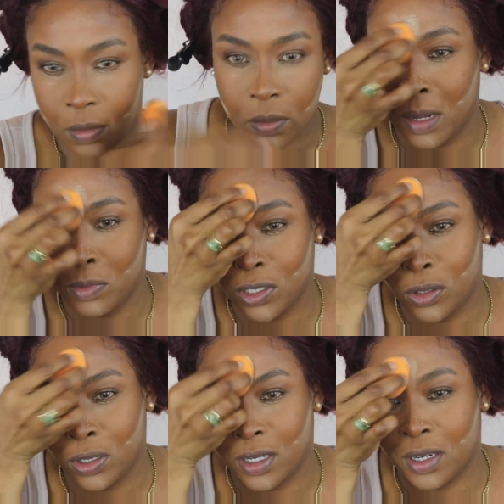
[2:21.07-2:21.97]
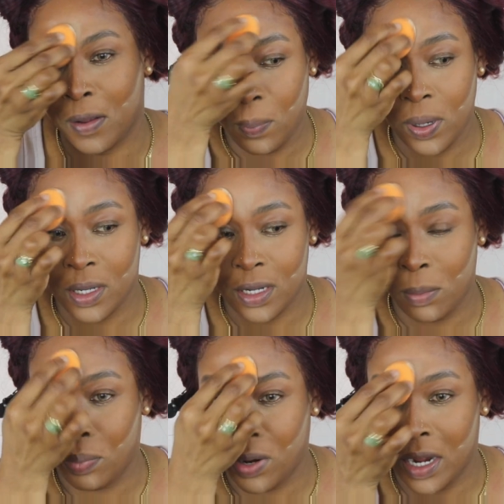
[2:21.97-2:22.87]
I'm just gonna put a
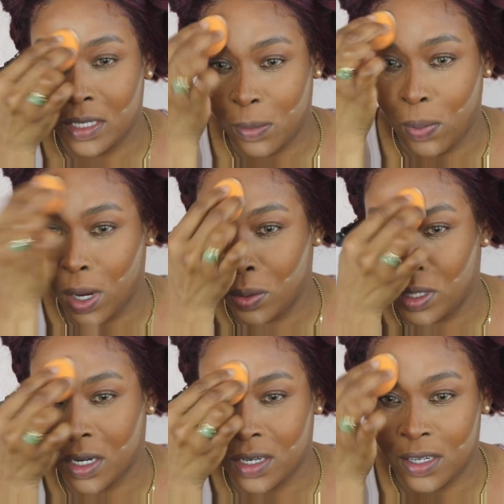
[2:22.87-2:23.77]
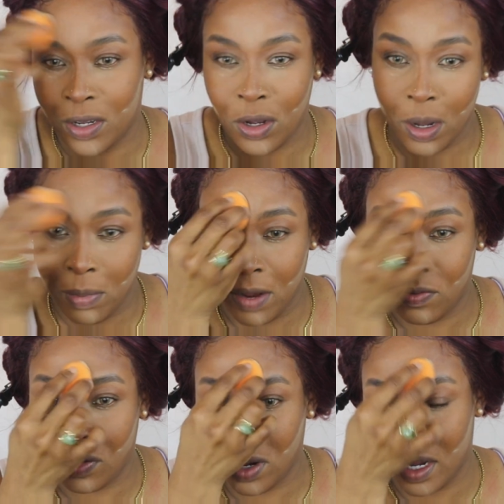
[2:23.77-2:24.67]
brighter powder on my
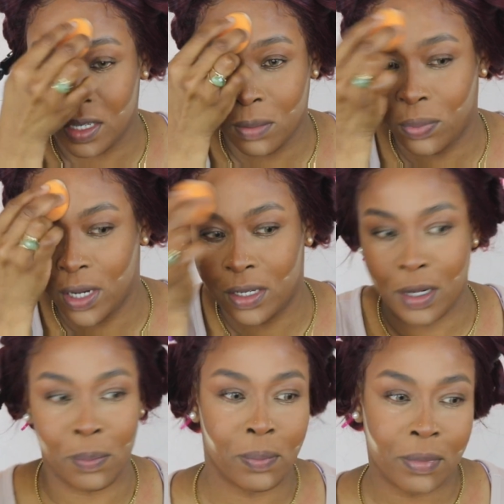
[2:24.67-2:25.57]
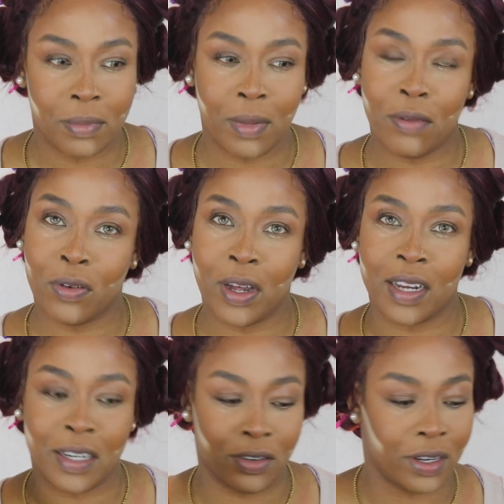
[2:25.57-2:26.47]
forehead to brighten up my
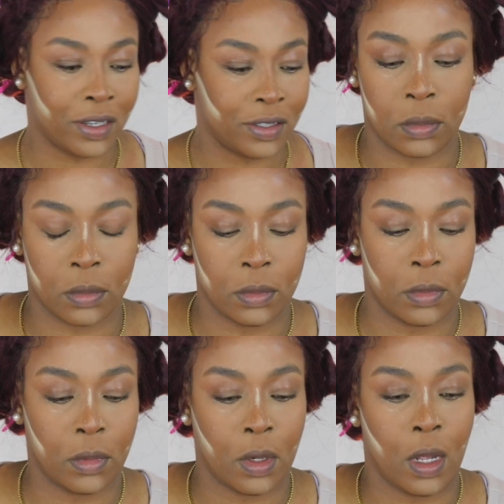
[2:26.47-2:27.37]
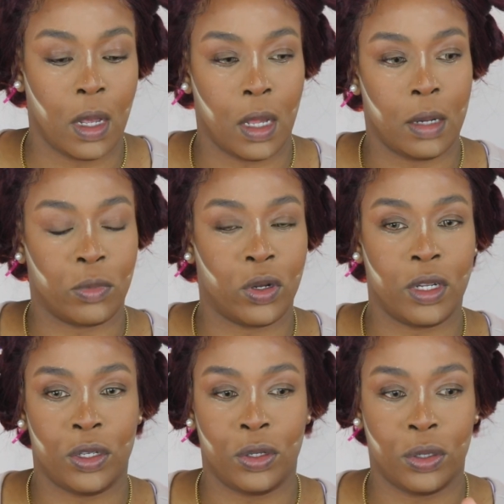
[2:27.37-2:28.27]
forehead area. And I'm
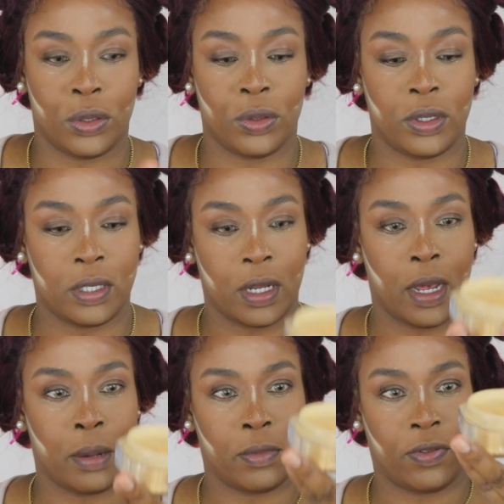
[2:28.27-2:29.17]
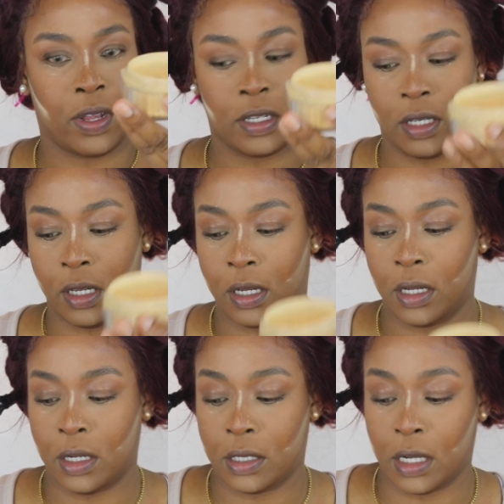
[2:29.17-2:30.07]
gonna use Fenty
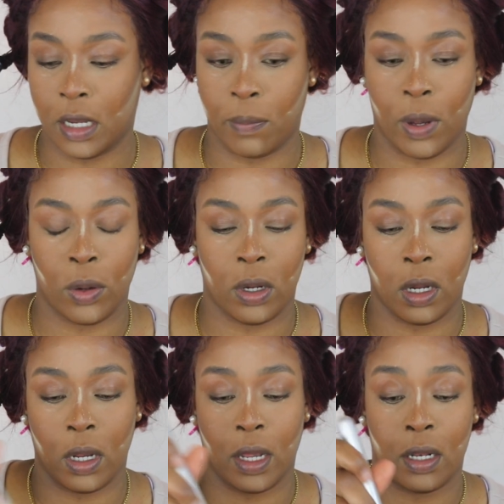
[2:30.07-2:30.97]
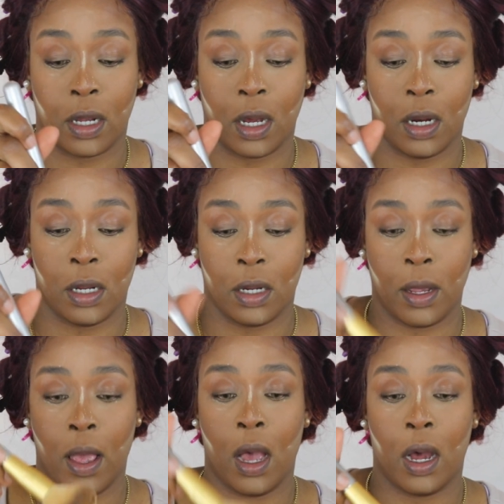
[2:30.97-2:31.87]
setting powder in the color
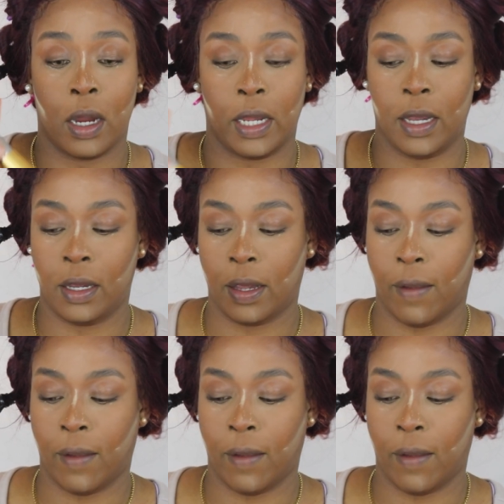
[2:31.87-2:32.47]
Honey